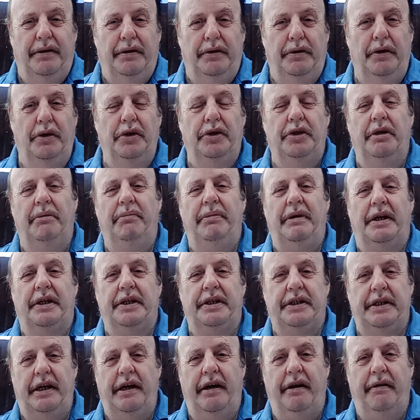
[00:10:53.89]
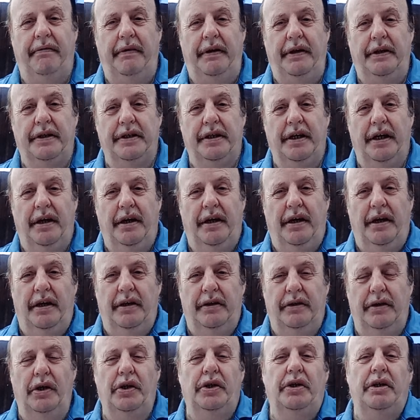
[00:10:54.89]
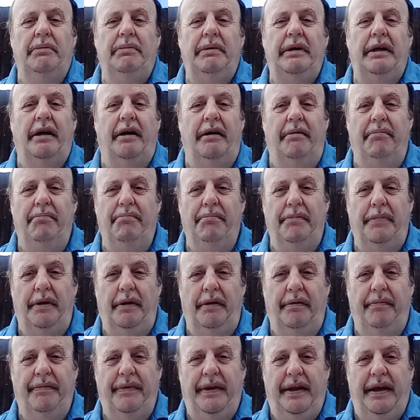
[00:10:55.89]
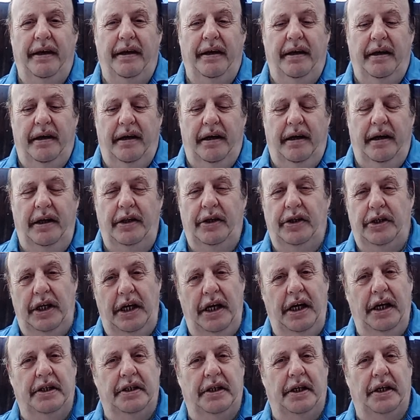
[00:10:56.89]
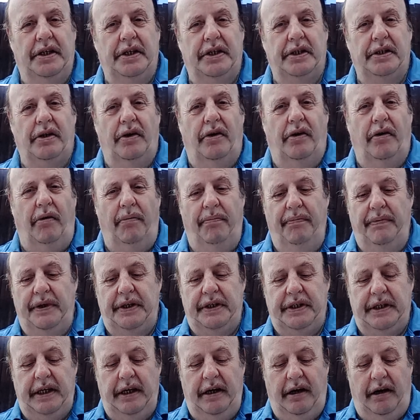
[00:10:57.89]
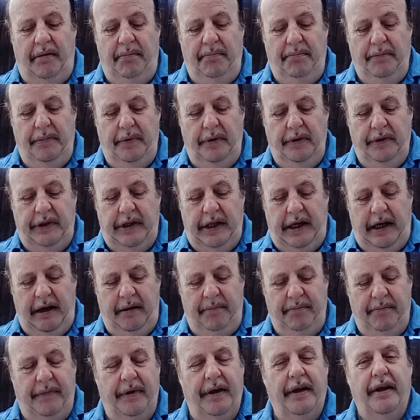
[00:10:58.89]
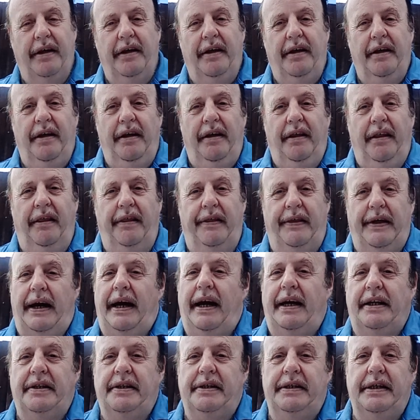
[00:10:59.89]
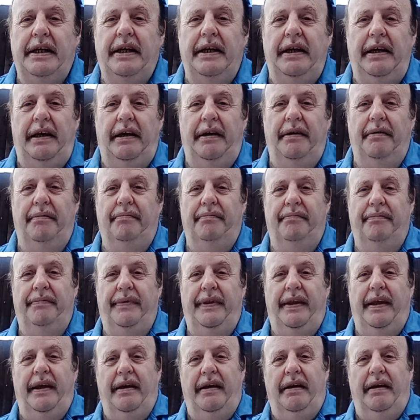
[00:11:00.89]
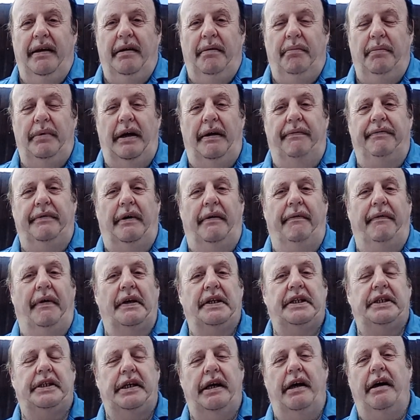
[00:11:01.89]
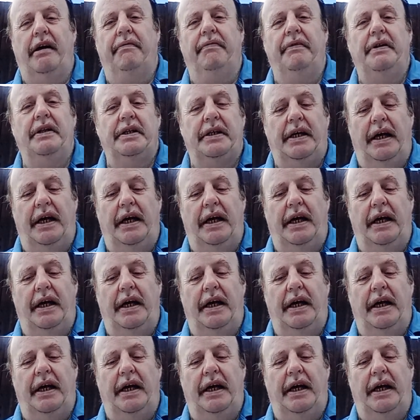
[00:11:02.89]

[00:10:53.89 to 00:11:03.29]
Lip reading: You should be a servant. You should be humble. And Jesus obviously humbled them that day. We have to have a servant